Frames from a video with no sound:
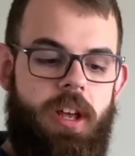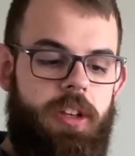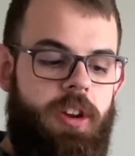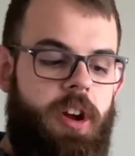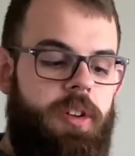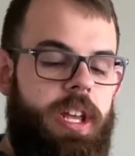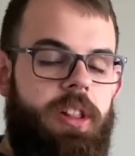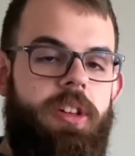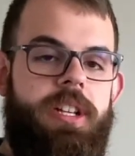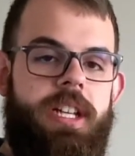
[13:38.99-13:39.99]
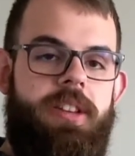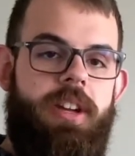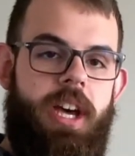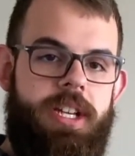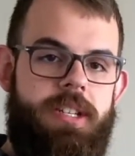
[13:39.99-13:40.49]
He looked at their
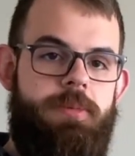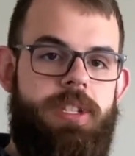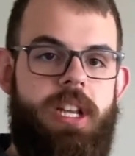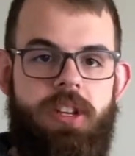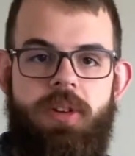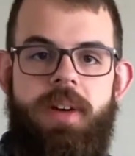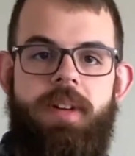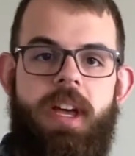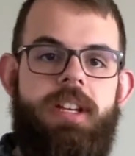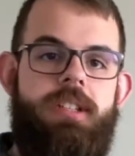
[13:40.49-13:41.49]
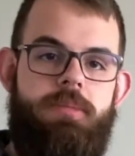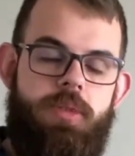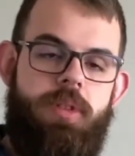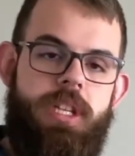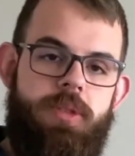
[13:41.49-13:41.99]
custom and said, "You have a custom
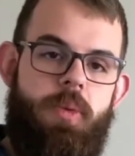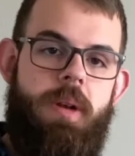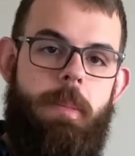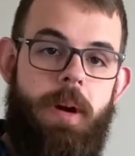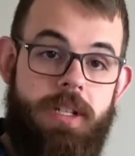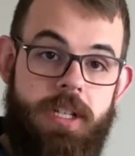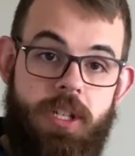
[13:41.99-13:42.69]
to release one person.